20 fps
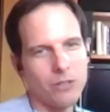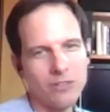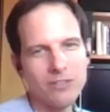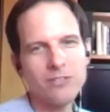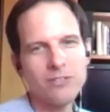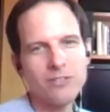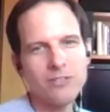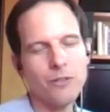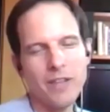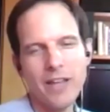saw
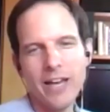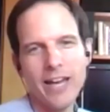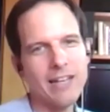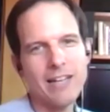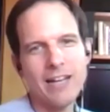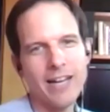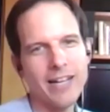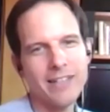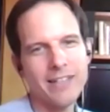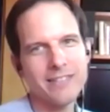the
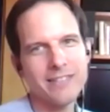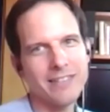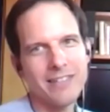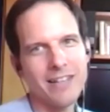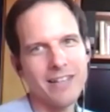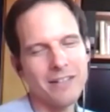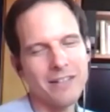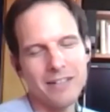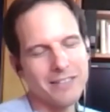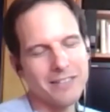headlines and
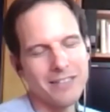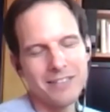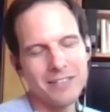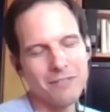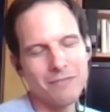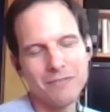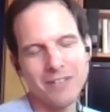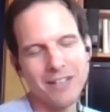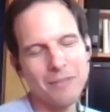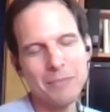I, I, didn't
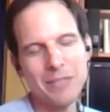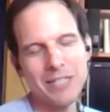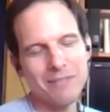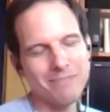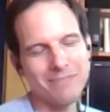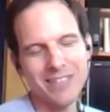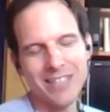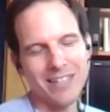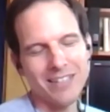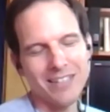even, I mean,
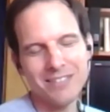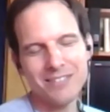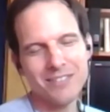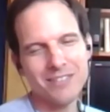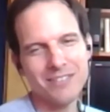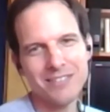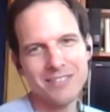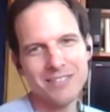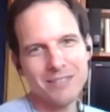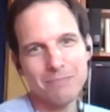yeah, it's
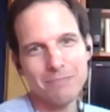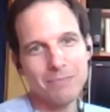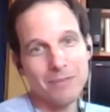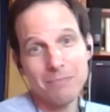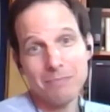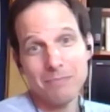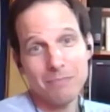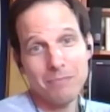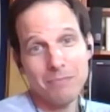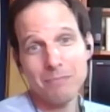just, but
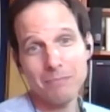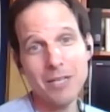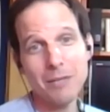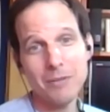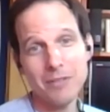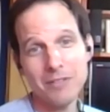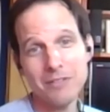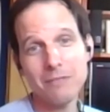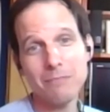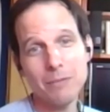maybe
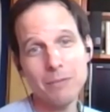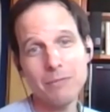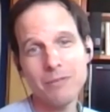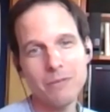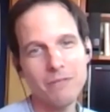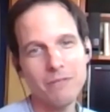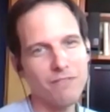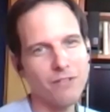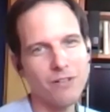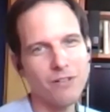some people will
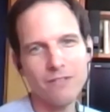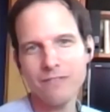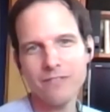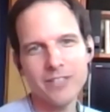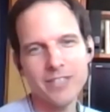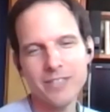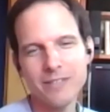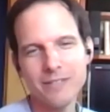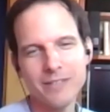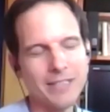fall for it,
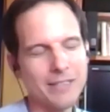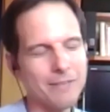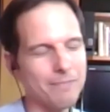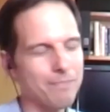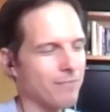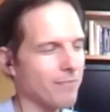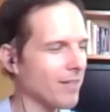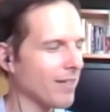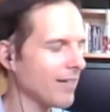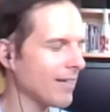yeah.
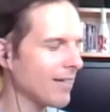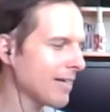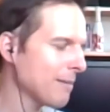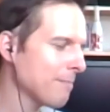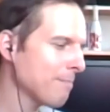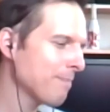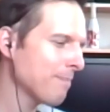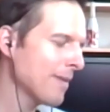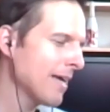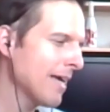
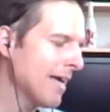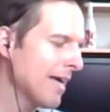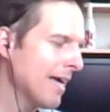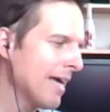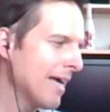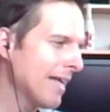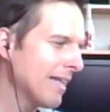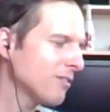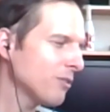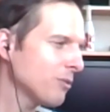Um,
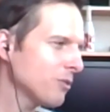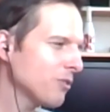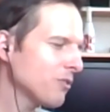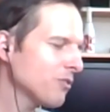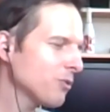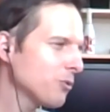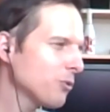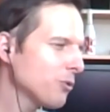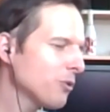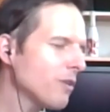so, so
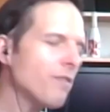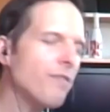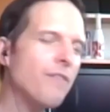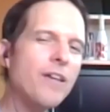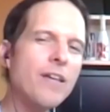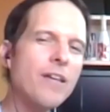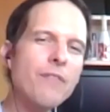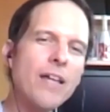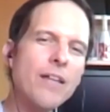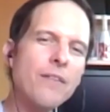do you think
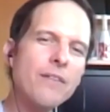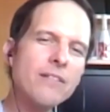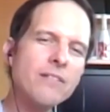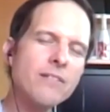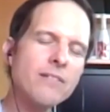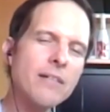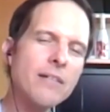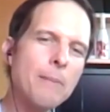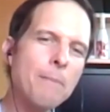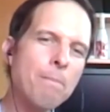that this
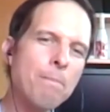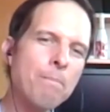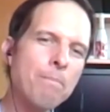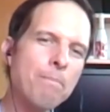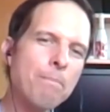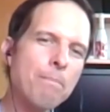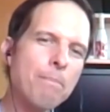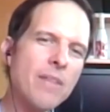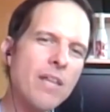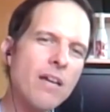um,
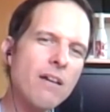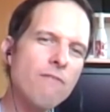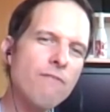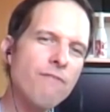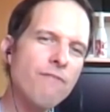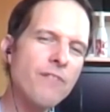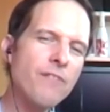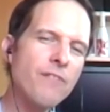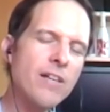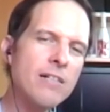
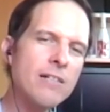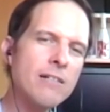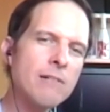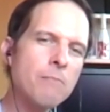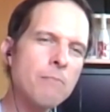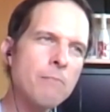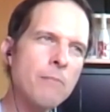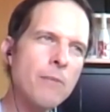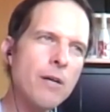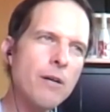film